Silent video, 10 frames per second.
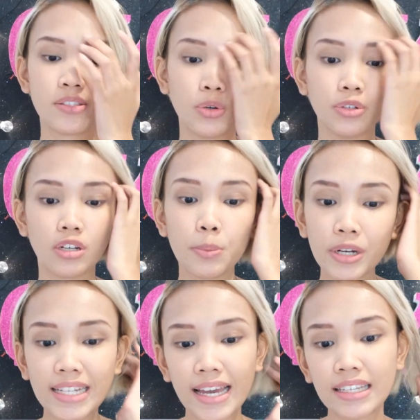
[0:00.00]
So yung number
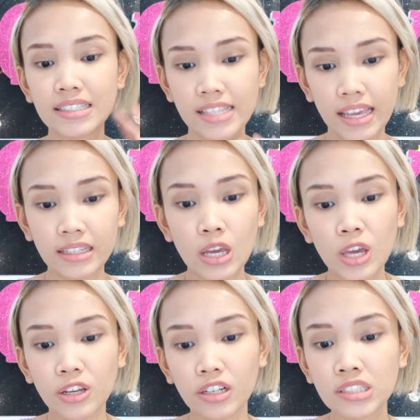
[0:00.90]
9 said,
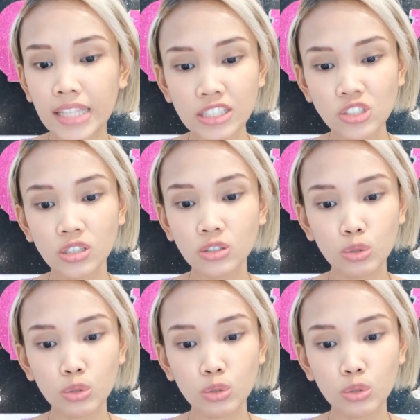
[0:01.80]
your intention